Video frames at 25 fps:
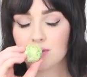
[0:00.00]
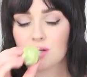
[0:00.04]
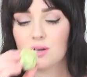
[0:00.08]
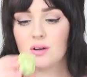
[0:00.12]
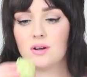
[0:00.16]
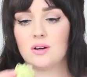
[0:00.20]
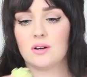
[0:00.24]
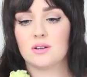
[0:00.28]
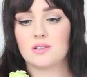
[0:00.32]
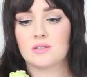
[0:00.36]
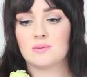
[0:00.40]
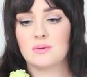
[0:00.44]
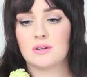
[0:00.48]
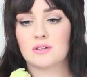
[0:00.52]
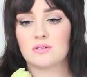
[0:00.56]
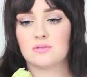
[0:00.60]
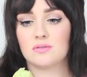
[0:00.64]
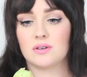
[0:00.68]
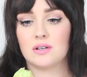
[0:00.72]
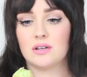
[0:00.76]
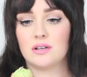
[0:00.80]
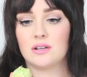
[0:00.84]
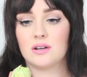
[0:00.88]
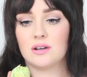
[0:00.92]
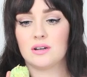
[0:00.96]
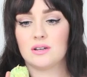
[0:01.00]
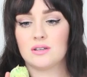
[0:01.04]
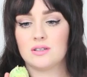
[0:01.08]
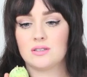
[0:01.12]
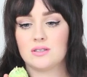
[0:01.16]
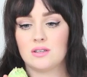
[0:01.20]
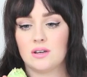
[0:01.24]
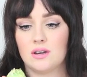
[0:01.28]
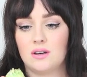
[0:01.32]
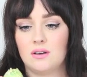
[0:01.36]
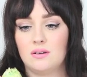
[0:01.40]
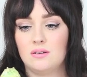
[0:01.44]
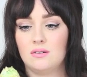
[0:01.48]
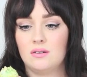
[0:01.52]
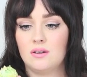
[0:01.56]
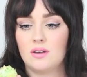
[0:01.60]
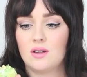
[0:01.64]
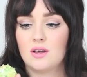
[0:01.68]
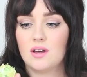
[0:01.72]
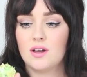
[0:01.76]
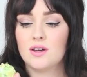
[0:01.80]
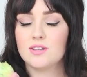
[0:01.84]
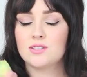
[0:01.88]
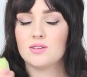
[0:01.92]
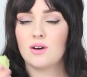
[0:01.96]
Oh, it smells really nice though.
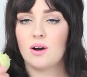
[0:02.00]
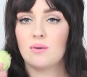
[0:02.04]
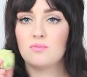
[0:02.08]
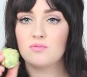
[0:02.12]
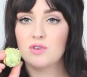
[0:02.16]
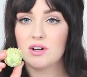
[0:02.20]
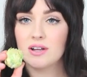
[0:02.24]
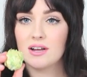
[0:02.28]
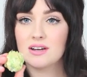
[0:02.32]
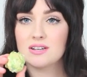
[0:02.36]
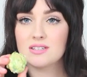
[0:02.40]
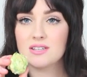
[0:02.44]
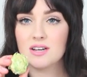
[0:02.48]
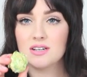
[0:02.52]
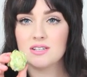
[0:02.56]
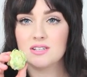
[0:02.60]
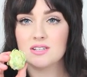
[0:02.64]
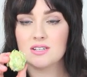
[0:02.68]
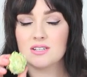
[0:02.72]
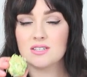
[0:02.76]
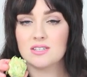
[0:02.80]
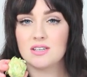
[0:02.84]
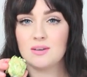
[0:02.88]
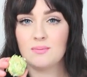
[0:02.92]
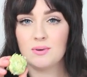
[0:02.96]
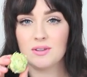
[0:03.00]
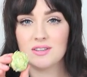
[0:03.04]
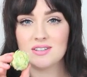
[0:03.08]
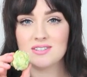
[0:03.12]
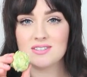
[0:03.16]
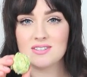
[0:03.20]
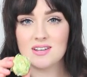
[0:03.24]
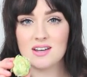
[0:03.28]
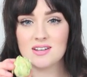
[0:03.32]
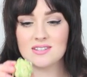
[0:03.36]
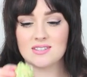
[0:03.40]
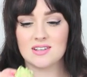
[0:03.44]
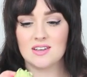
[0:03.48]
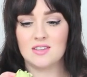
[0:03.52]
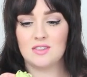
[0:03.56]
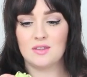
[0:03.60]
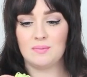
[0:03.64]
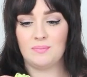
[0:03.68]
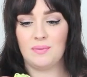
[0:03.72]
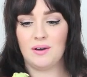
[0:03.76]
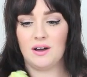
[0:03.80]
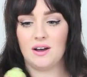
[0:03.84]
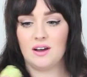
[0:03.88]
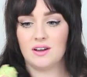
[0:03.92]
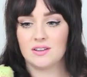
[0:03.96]
So I'm really excited to see what this does in the
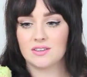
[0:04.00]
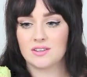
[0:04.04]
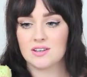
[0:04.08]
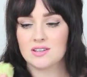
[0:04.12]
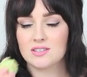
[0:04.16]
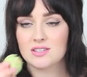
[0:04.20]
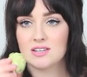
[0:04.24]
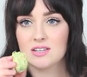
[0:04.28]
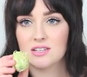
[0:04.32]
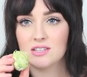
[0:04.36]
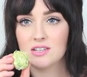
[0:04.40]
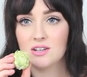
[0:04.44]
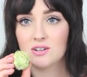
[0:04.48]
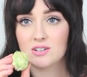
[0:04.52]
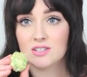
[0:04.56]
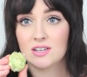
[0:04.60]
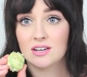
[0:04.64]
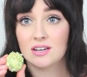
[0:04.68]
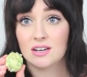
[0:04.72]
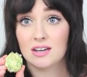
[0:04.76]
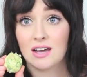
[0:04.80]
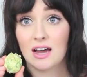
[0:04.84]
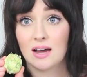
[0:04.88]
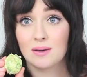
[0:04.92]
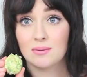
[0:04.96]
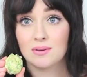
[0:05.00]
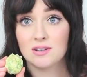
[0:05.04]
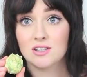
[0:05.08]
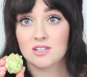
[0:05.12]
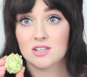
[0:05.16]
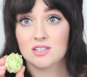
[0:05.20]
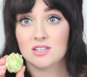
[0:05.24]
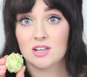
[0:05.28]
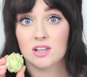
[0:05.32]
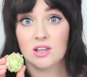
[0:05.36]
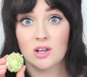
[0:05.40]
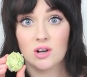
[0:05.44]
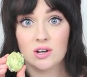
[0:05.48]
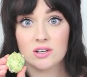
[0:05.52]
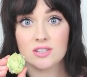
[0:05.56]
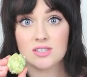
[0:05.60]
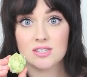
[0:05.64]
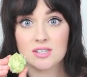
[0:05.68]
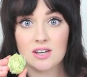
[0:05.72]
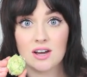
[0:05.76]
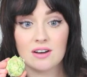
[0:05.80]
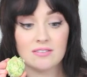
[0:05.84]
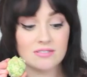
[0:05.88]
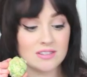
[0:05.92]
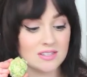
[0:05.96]
bath because it looks like a cabbage. There's a lot of
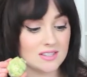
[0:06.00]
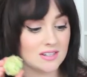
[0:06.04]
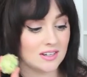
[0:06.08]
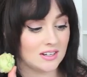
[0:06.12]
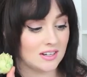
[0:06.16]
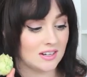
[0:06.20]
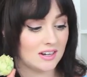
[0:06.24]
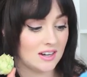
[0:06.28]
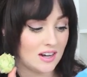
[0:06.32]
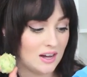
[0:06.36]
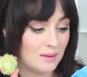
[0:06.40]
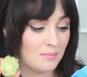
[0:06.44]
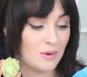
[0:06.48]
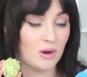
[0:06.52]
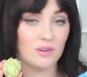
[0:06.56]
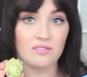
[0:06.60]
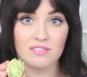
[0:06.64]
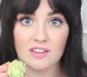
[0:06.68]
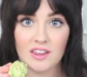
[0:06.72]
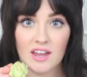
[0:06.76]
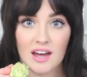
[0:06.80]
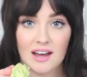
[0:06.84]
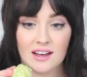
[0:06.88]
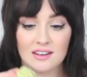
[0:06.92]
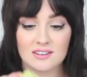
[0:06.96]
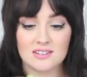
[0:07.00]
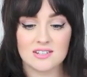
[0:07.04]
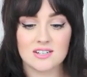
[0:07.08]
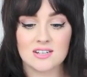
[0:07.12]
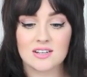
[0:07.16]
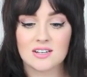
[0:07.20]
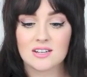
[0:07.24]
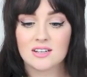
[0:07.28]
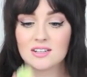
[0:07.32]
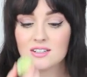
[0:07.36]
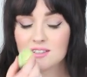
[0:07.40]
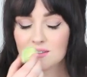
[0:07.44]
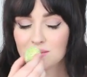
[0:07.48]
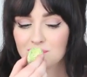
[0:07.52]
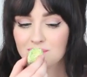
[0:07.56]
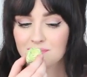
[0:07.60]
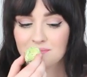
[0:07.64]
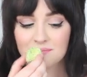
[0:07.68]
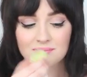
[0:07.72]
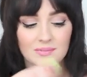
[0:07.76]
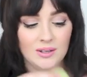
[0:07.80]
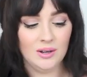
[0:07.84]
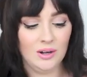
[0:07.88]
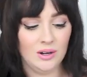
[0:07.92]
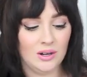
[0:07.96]
stuff that's going to come off of that.
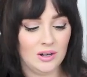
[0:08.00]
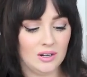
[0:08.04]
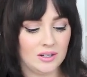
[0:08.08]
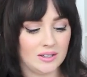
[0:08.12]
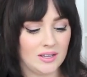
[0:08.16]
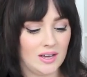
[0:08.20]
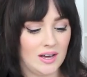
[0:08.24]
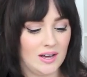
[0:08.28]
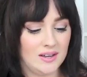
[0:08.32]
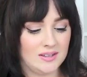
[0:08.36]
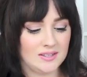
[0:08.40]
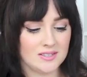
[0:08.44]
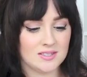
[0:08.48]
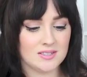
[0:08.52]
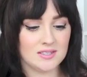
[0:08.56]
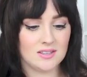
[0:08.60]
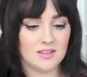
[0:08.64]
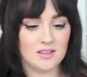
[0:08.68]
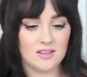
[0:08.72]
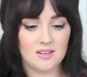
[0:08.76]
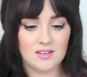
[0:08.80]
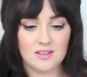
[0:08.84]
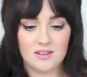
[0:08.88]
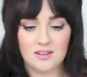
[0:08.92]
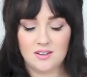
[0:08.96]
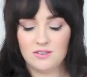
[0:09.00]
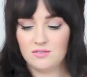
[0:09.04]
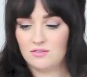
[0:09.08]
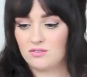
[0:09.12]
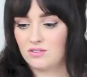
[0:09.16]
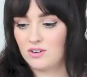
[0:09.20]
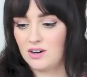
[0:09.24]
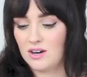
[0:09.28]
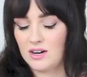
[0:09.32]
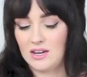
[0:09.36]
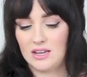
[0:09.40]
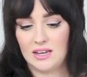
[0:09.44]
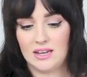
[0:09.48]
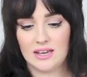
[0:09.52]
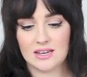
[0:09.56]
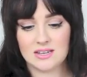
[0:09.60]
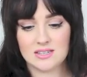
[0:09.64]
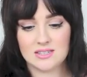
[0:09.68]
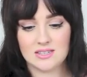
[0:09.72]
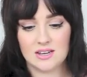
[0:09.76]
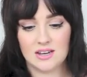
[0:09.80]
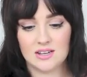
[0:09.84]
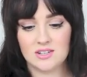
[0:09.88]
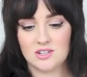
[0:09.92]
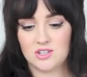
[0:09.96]
Oh, yes. Really
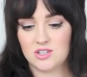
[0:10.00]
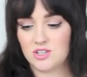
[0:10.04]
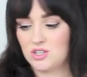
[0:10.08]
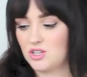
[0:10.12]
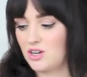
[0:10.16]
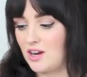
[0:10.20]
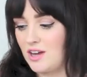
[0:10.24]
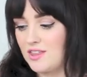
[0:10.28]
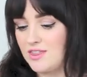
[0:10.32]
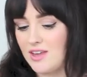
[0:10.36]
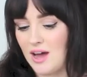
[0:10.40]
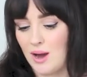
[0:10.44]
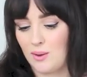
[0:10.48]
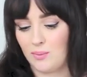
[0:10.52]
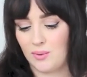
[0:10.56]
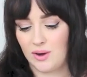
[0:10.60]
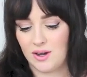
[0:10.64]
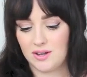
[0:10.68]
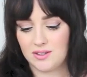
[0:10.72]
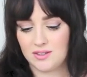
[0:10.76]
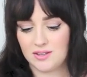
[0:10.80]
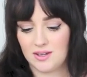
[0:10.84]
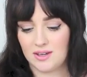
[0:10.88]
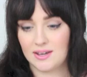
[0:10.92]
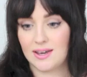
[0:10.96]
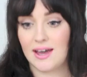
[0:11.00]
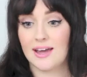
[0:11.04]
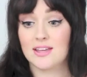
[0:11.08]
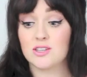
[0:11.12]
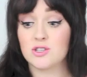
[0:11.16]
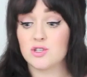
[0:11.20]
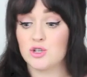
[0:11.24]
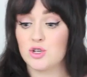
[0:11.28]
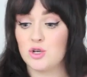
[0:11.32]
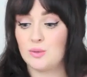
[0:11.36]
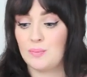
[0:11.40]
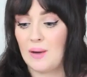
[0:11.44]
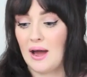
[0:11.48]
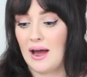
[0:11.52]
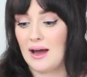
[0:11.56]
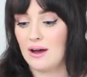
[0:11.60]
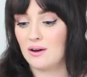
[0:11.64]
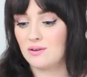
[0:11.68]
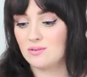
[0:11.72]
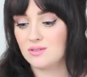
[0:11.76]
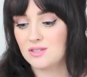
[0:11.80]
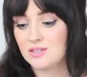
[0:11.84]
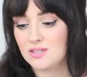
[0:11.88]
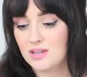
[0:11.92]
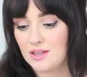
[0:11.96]
excited to try that one. Again,
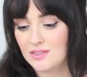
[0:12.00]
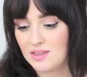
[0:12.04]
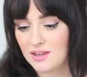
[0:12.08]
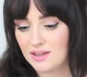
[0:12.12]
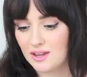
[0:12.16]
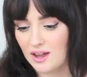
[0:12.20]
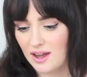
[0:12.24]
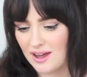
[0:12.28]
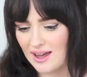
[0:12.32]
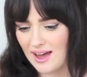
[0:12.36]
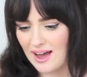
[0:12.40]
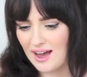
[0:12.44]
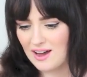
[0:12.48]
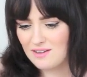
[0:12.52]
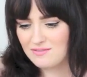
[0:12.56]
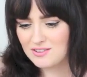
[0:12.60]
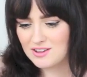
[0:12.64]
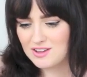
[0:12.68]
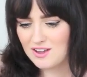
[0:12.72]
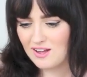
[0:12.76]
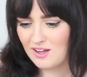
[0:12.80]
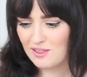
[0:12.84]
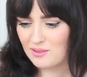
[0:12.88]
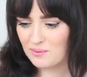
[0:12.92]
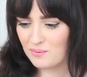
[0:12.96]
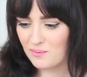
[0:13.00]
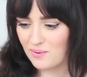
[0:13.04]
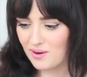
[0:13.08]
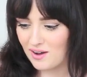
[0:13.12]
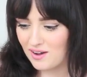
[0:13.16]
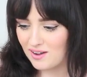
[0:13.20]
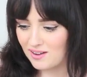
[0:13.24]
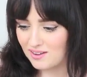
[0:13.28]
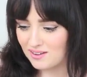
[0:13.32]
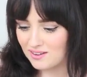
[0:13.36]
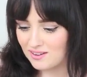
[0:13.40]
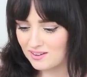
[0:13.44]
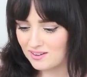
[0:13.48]
£2. And then I have another one.